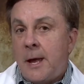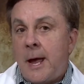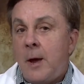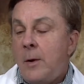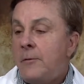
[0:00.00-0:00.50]

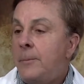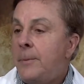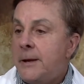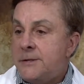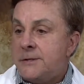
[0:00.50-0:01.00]
How have
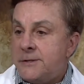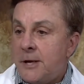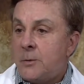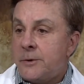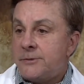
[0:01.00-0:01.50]
patients
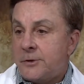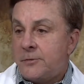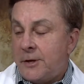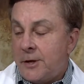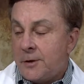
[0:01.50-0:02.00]
dealt with this over
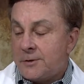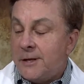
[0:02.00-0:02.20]
the years?